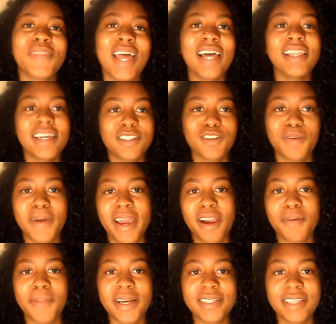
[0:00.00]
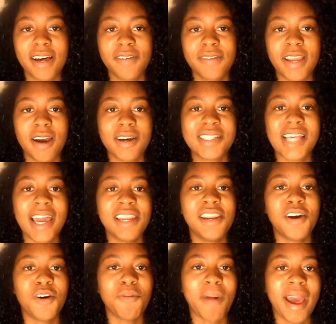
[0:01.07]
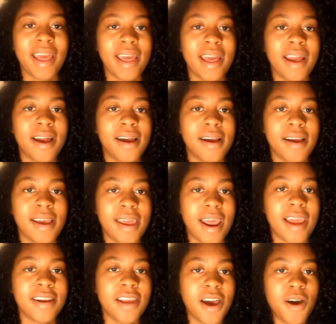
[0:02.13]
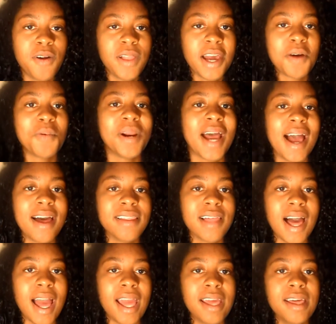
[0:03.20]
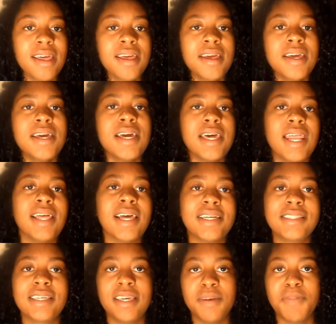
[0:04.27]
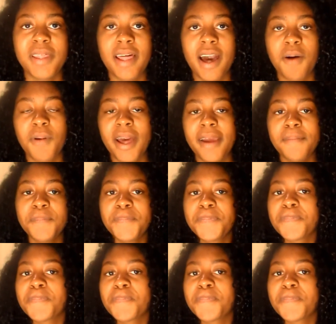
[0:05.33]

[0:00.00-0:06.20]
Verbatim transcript: I like doing my hair myself now because I know my hair and I know like what I like and I like to keep it that way.